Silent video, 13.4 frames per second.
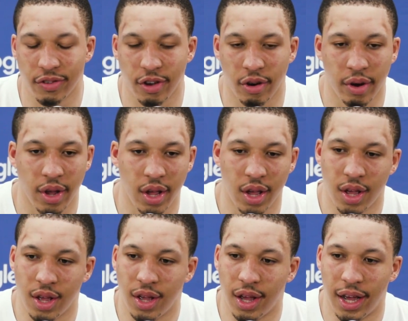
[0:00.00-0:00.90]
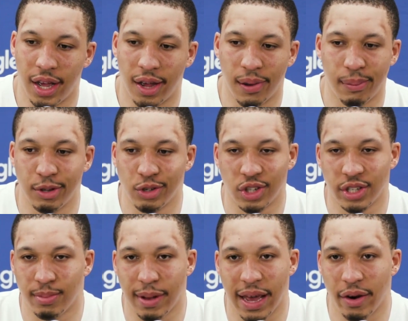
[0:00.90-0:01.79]
So it was
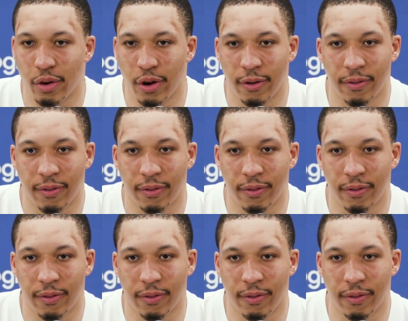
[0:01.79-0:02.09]
just a matter